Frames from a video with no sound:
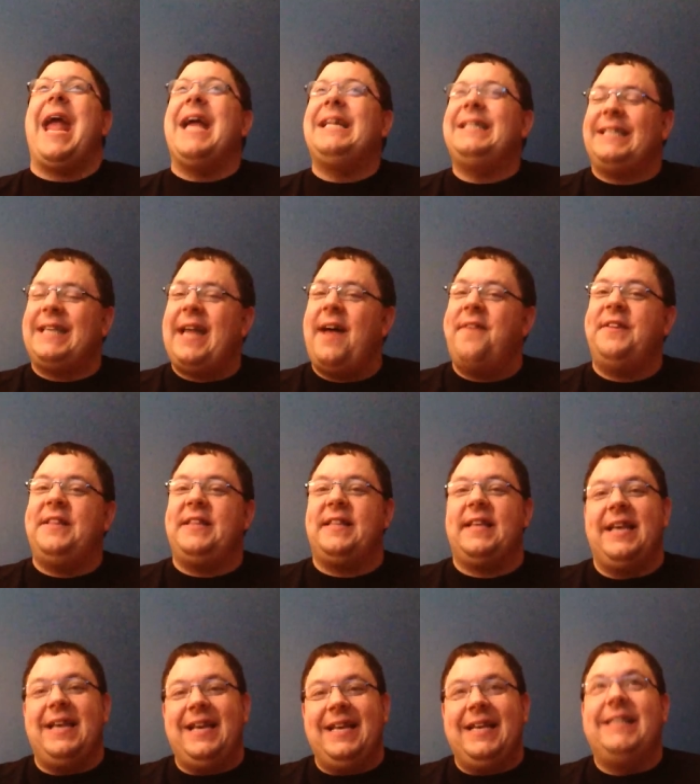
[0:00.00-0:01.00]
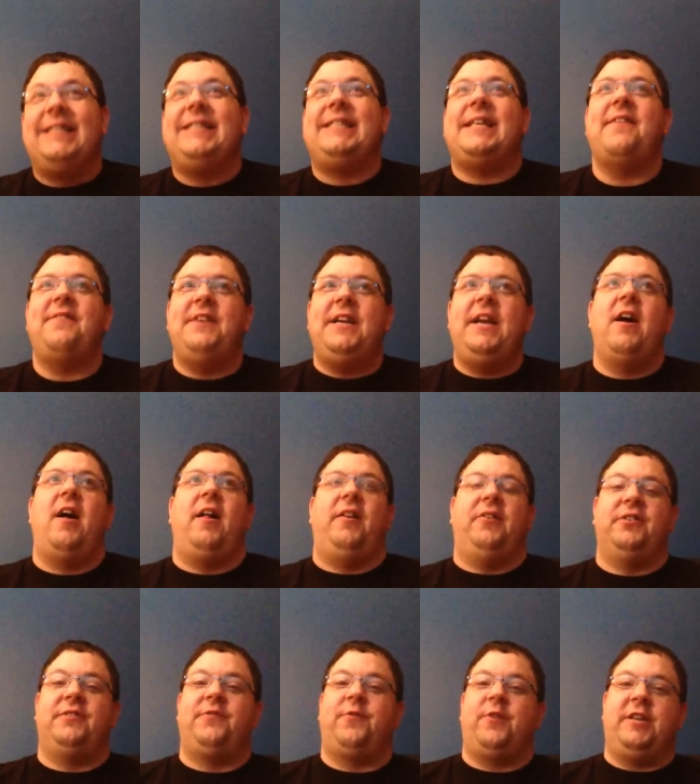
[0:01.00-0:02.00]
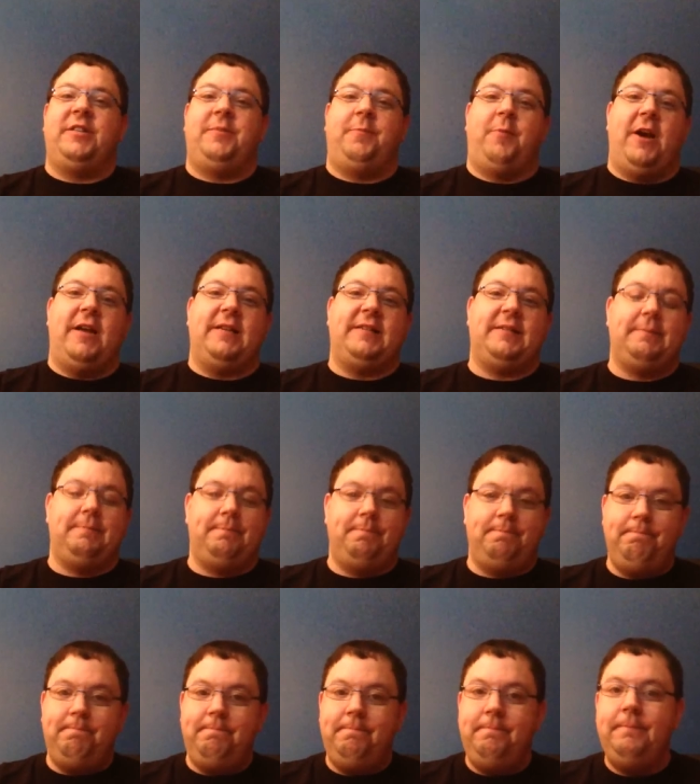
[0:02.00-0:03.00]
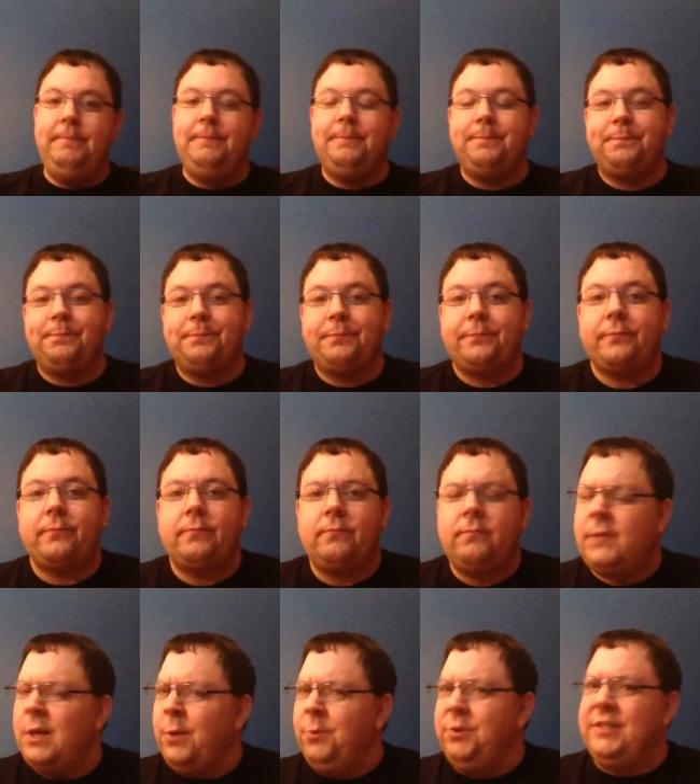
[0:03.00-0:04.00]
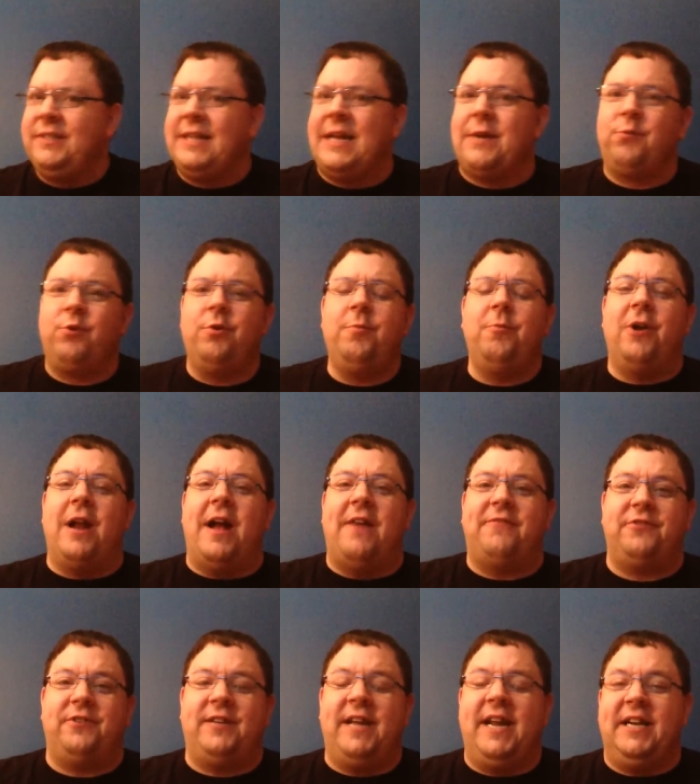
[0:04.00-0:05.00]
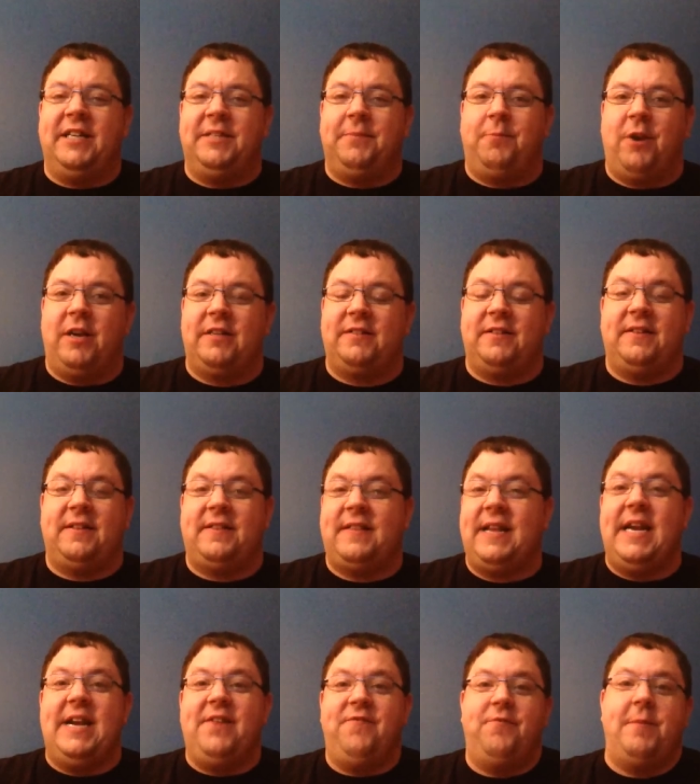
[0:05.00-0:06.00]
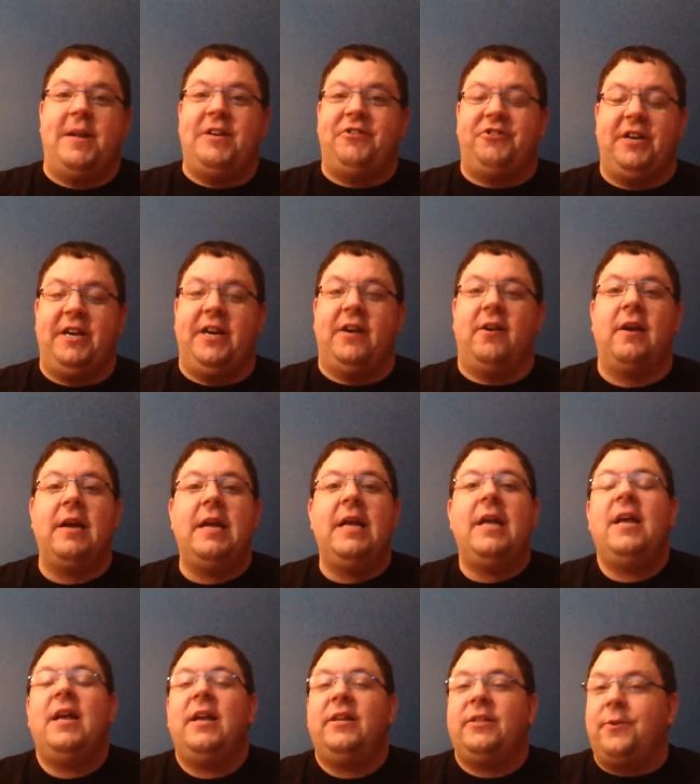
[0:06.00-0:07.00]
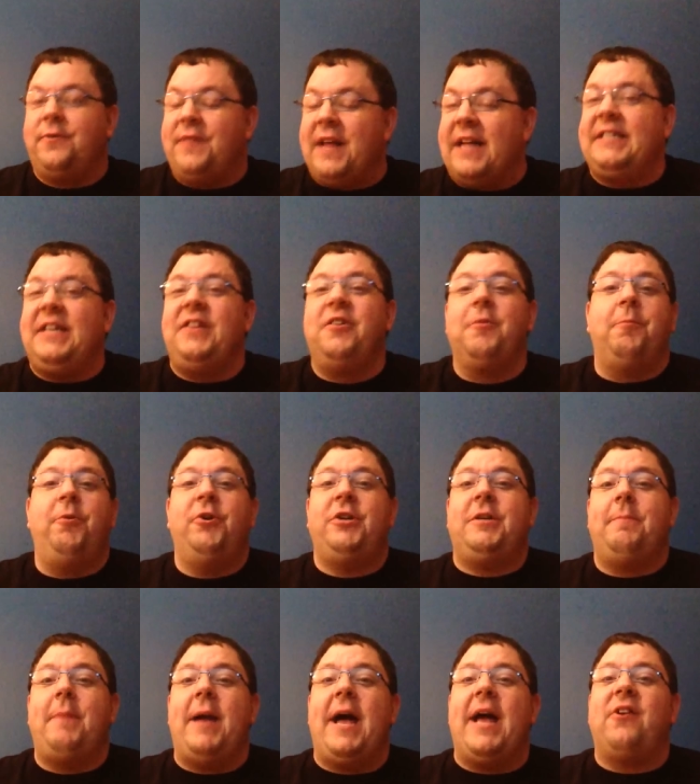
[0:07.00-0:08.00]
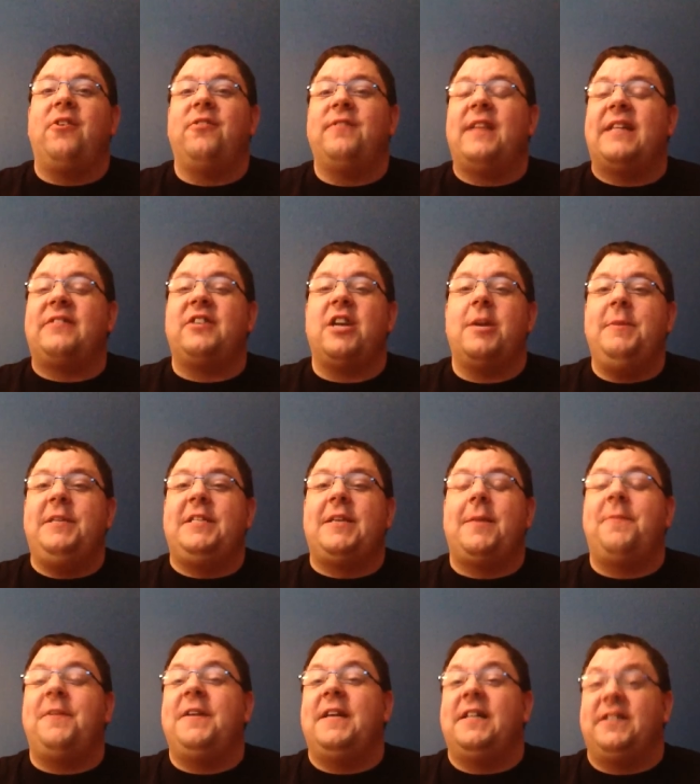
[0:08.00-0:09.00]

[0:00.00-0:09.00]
and 7th, $70 for Express. Which is that rumored after 10 Express that they didn't even mention here. So if that's either put to bed or that's going to be something